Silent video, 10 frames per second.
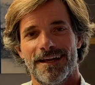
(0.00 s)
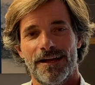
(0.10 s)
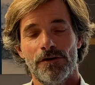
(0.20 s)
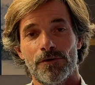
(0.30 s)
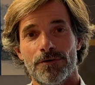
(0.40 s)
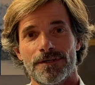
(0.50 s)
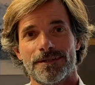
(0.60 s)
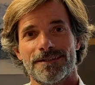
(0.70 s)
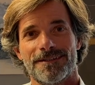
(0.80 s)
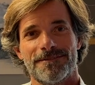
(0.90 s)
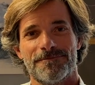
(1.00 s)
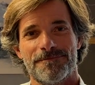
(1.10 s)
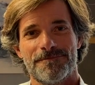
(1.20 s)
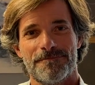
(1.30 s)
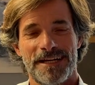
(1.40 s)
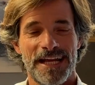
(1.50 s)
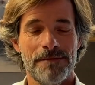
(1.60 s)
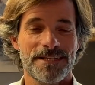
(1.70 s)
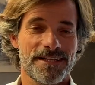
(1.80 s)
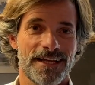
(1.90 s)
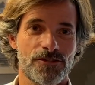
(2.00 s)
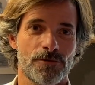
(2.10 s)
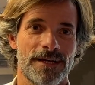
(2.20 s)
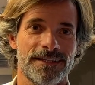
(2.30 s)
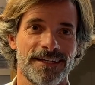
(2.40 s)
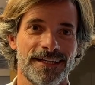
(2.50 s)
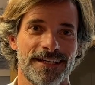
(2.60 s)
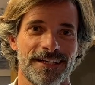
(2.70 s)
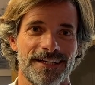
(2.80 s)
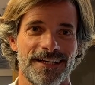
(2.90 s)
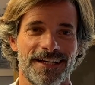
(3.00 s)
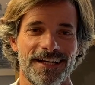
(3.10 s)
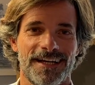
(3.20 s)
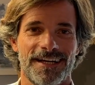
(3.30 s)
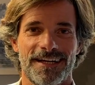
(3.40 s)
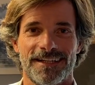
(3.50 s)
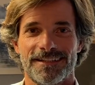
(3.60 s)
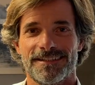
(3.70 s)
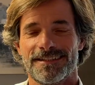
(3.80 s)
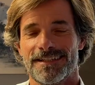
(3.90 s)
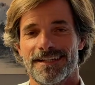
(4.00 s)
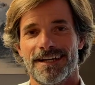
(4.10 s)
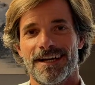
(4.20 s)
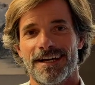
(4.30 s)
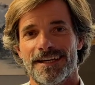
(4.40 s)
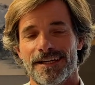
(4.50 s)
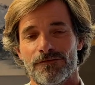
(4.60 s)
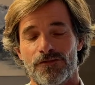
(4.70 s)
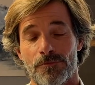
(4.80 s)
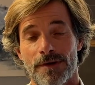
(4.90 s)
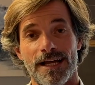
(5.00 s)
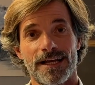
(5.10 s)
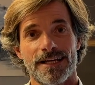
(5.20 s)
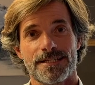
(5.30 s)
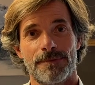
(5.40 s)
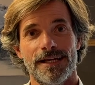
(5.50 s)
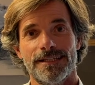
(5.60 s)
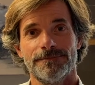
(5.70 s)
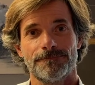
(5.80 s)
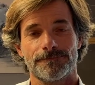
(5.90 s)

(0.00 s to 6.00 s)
Hello, my name is Nacho Mata and I am from Malaga, Spain.